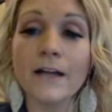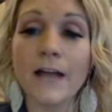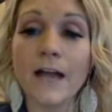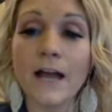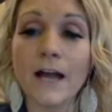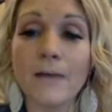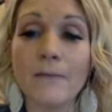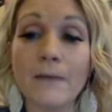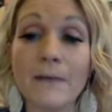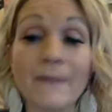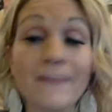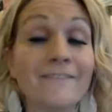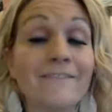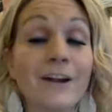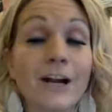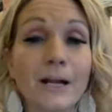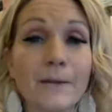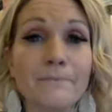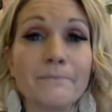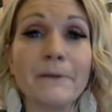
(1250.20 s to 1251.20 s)
and the
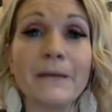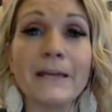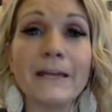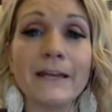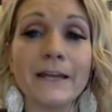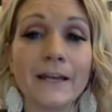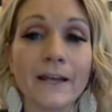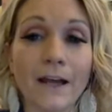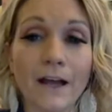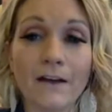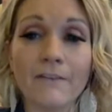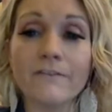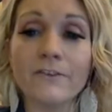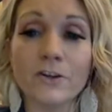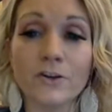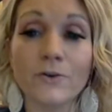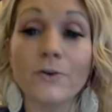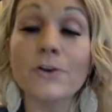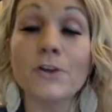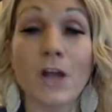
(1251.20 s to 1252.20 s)
very being of
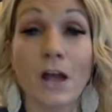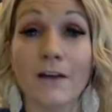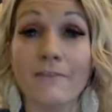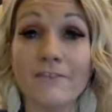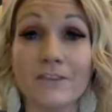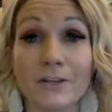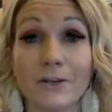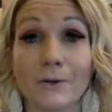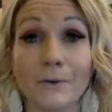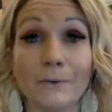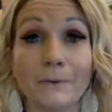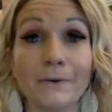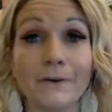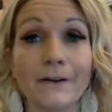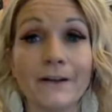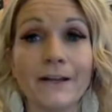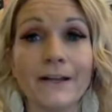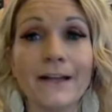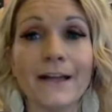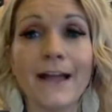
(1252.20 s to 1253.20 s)
you.
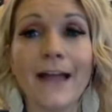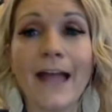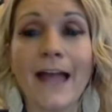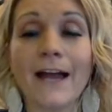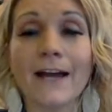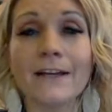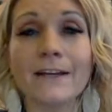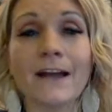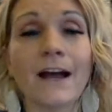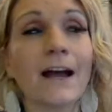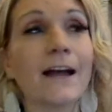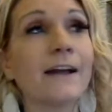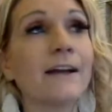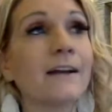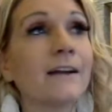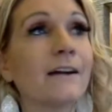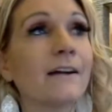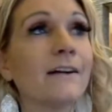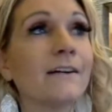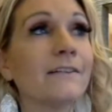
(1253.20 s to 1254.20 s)
And I
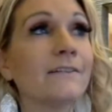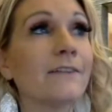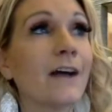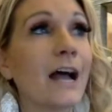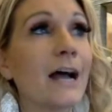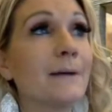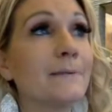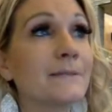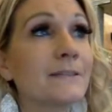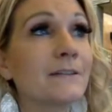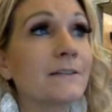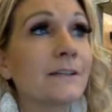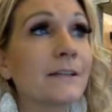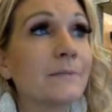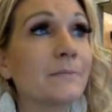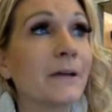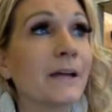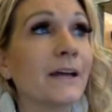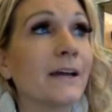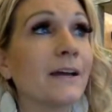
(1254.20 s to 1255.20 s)
have absolutely
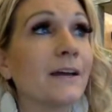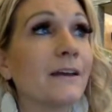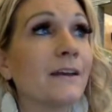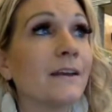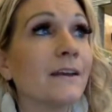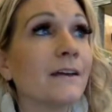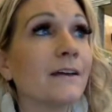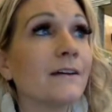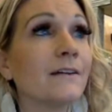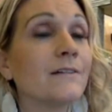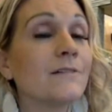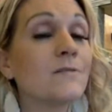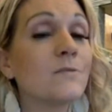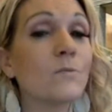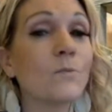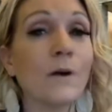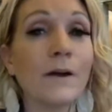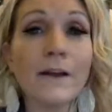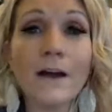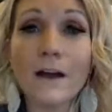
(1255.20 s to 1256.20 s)
been
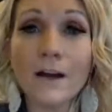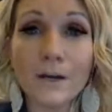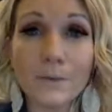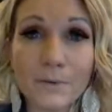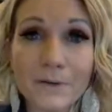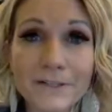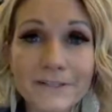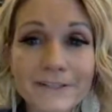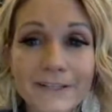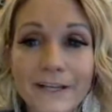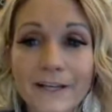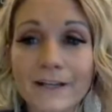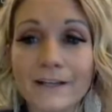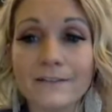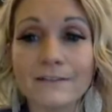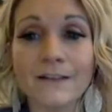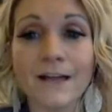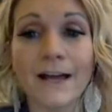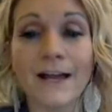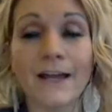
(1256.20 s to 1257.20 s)
100%
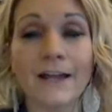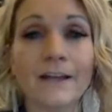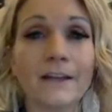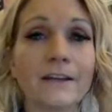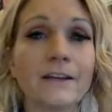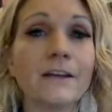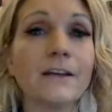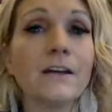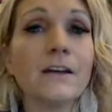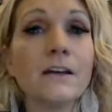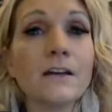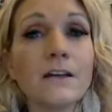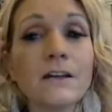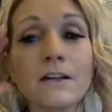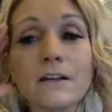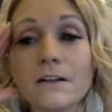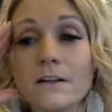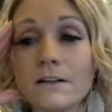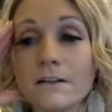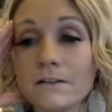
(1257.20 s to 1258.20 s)
like
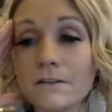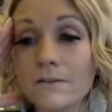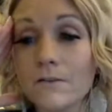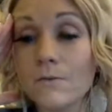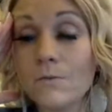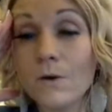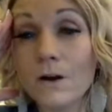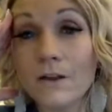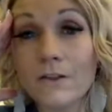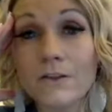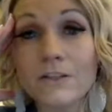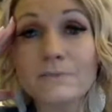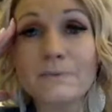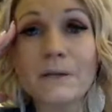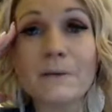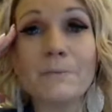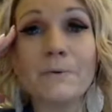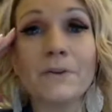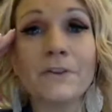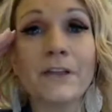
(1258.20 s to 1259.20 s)
one of those
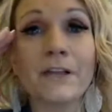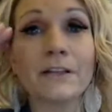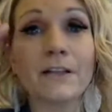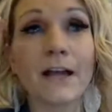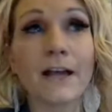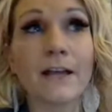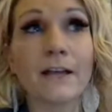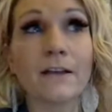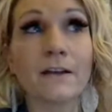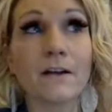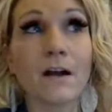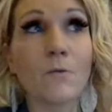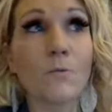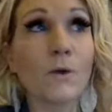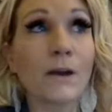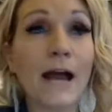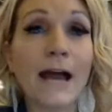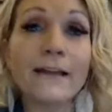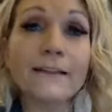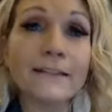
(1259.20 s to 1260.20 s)
people that like
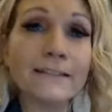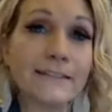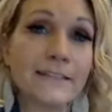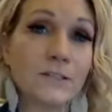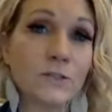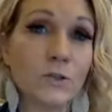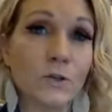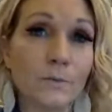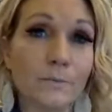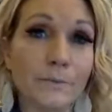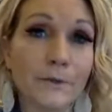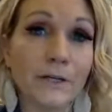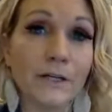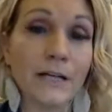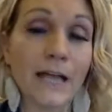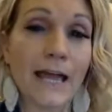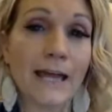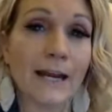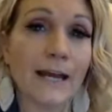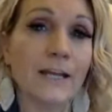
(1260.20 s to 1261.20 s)
when I listen to a book
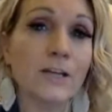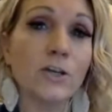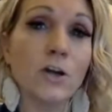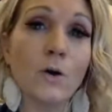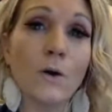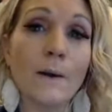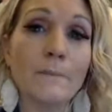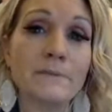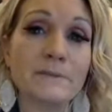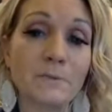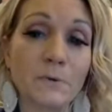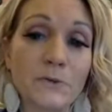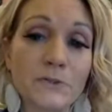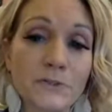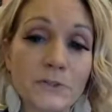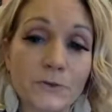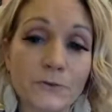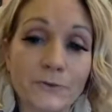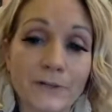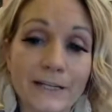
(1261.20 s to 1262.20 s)
and I know I'm supposed
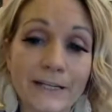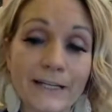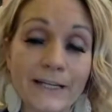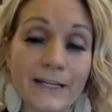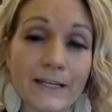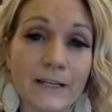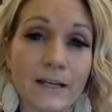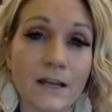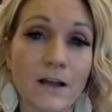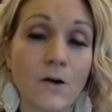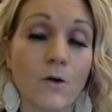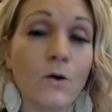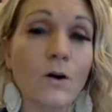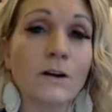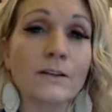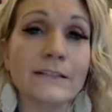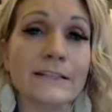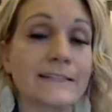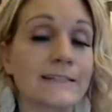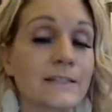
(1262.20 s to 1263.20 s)
to read it
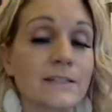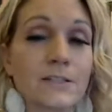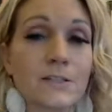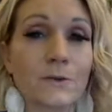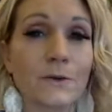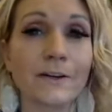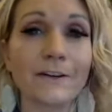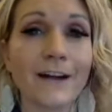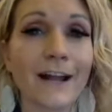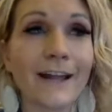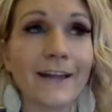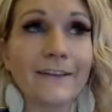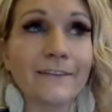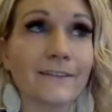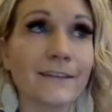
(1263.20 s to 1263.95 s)
or listen to it, right?